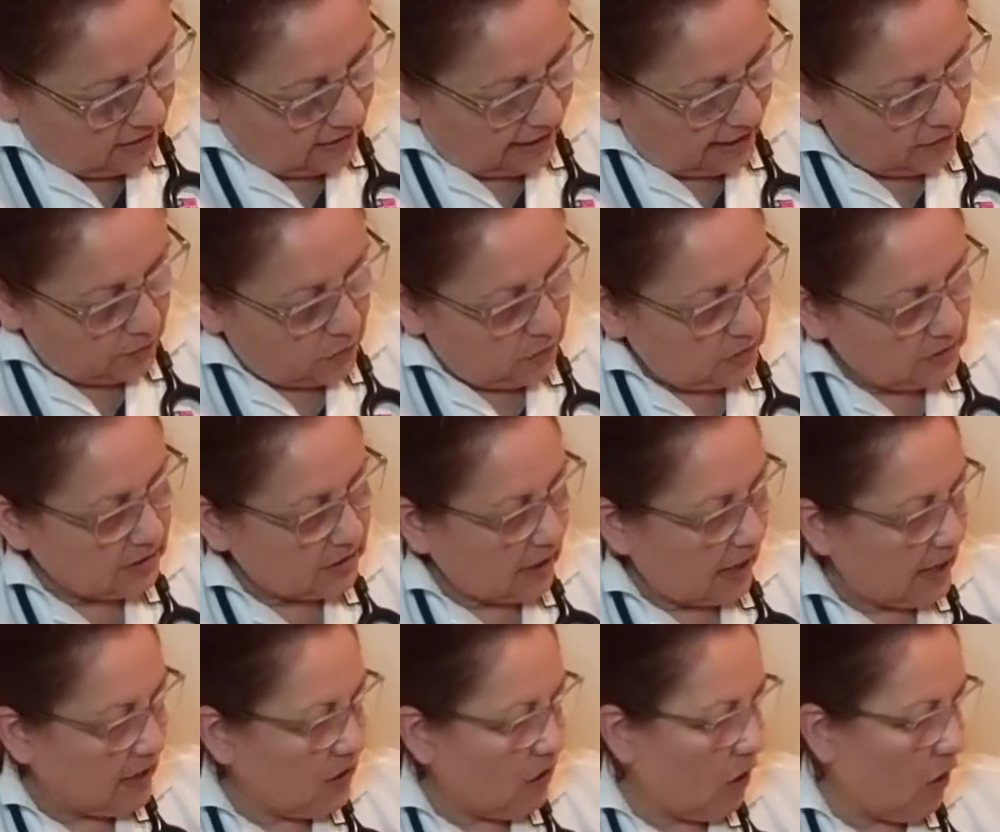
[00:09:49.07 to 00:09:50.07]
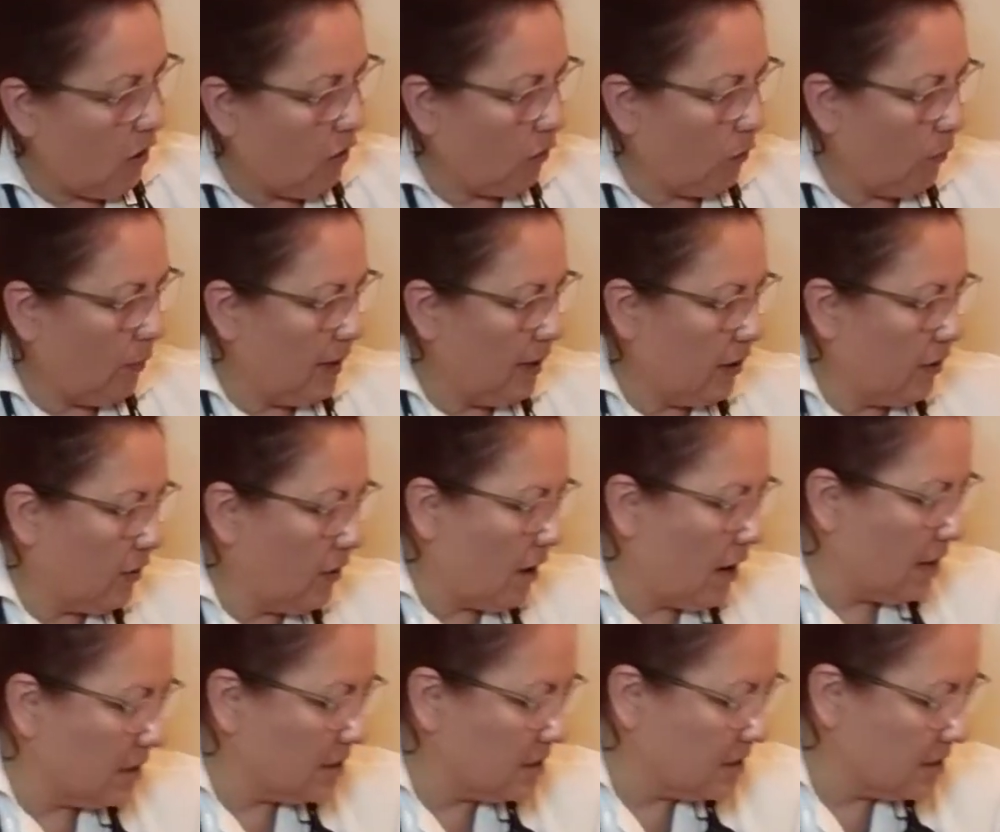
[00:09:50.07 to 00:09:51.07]
lateral side, all the way
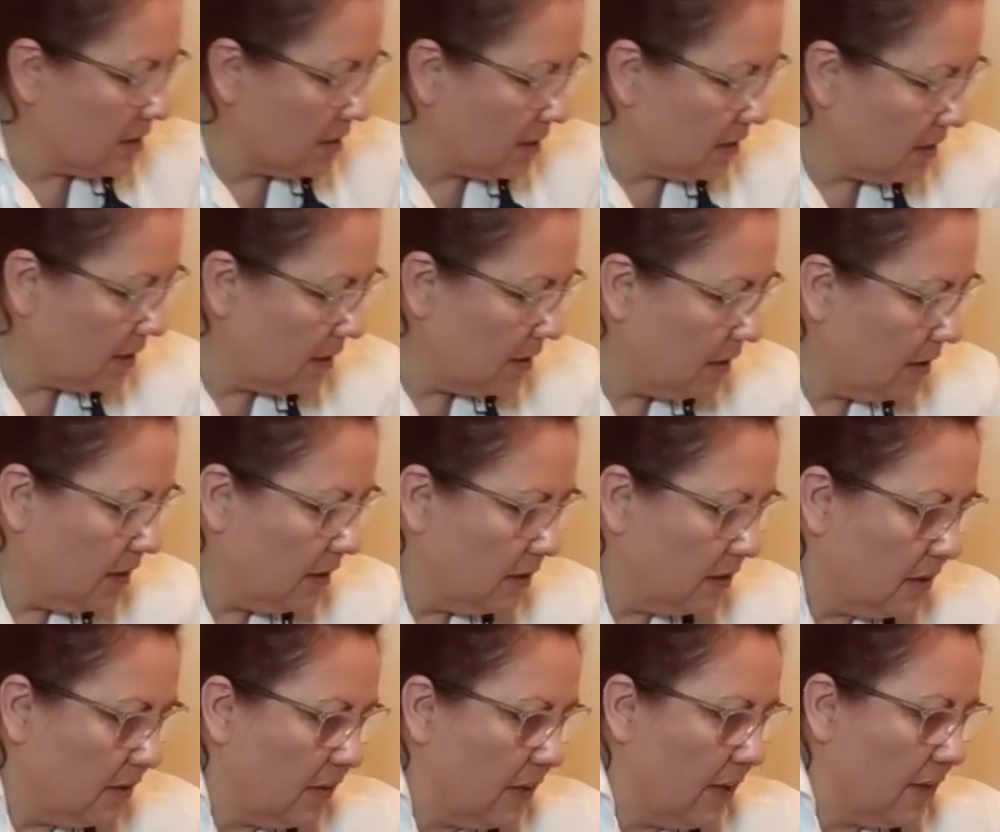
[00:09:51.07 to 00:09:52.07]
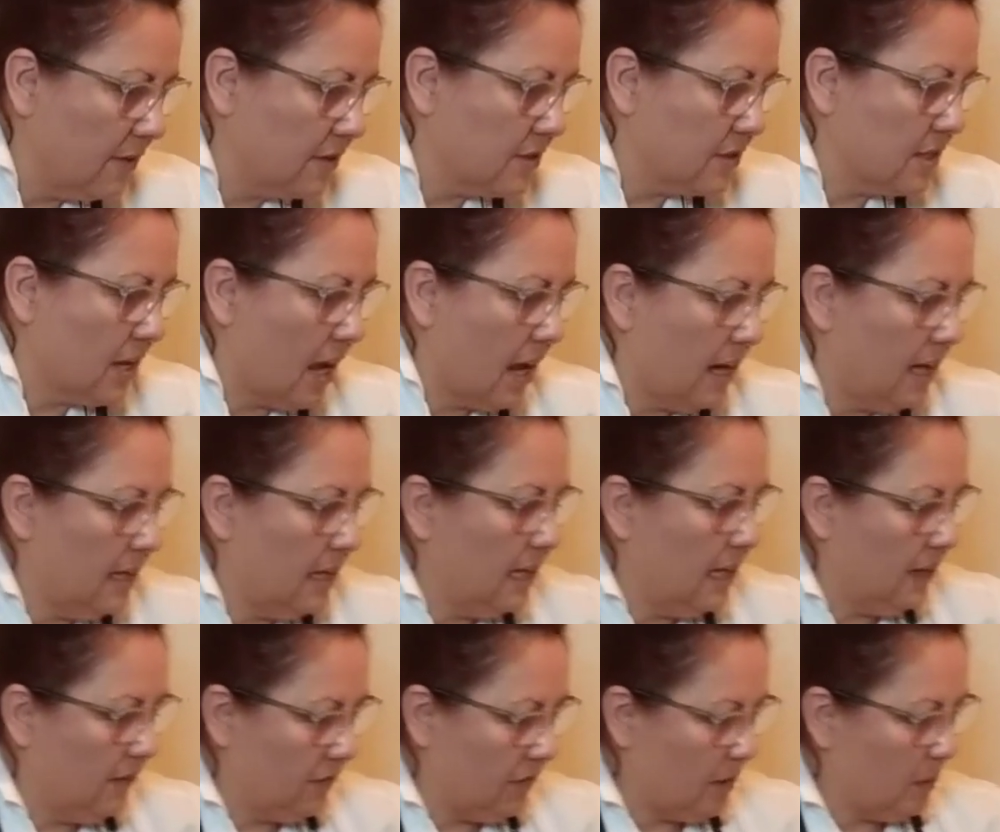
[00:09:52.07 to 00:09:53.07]
across to the other side.
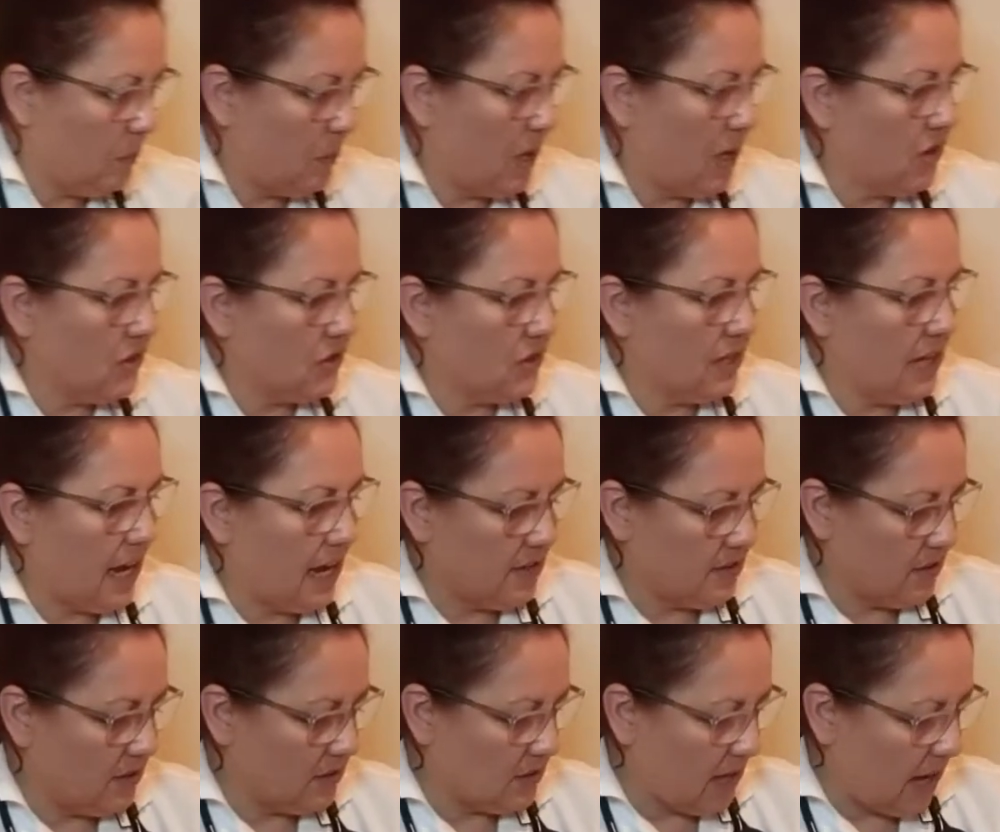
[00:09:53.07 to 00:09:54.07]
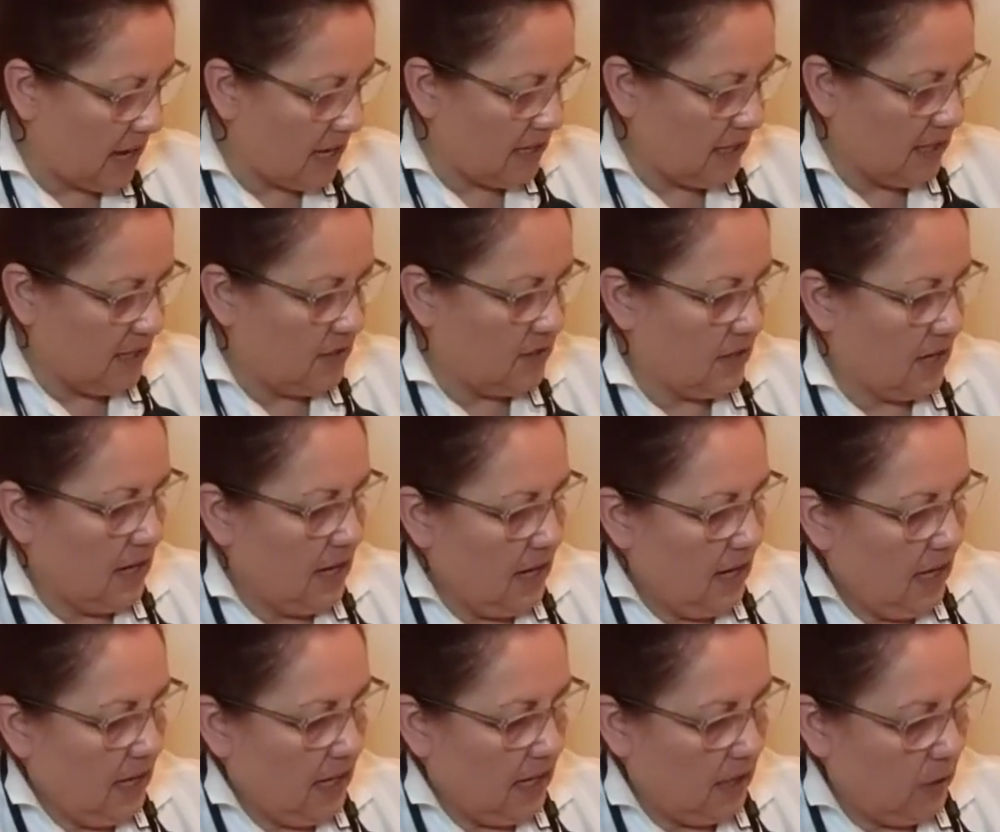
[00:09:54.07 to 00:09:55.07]
If the patient has ascites,
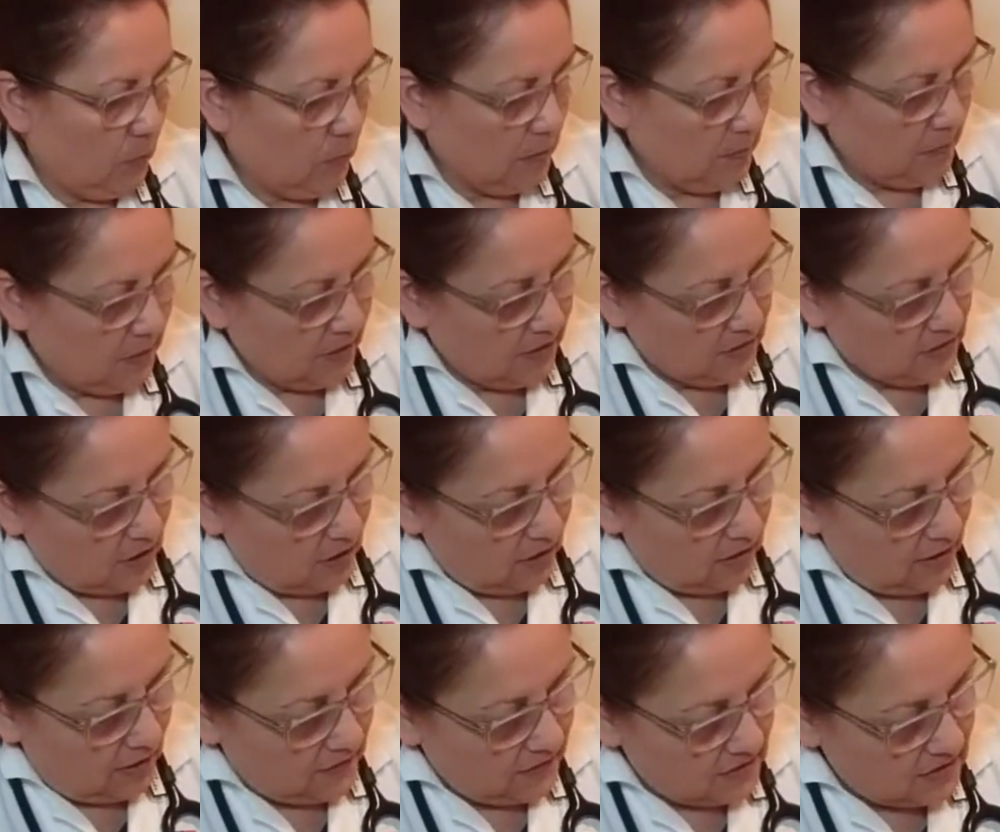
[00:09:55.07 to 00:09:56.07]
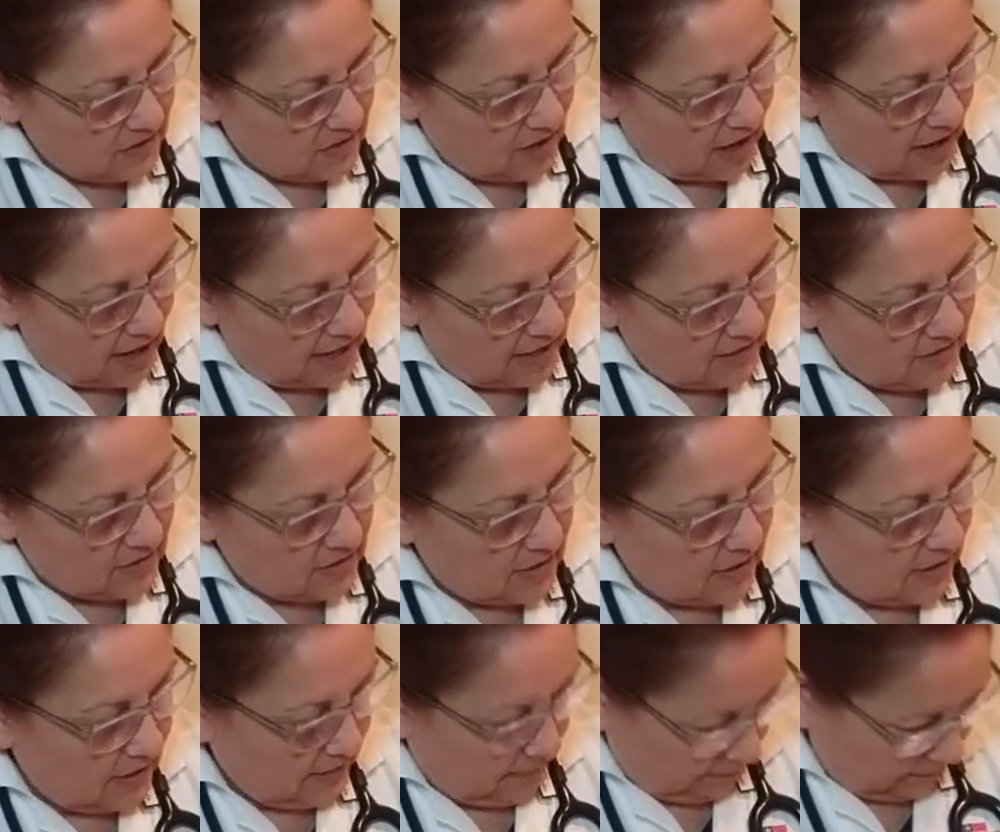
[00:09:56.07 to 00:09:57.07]
it would be dull on the sides,